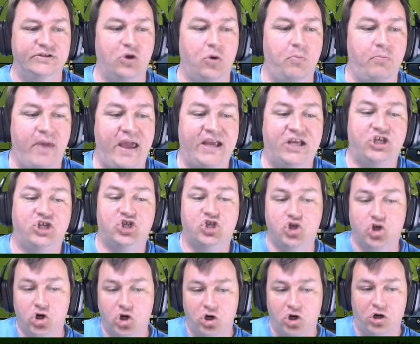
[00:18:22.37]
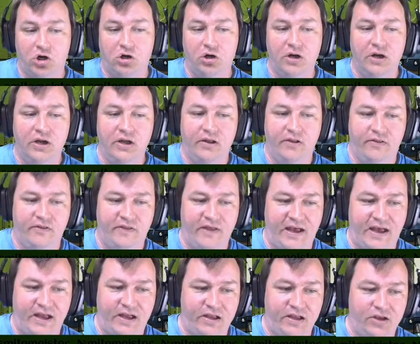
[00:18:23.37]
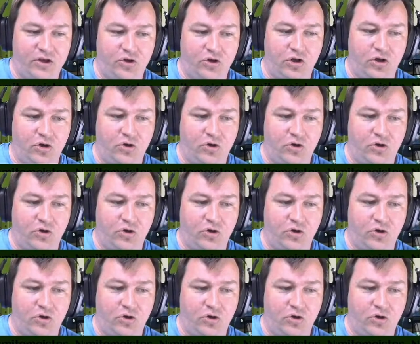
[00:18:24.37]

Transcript: So make sure that,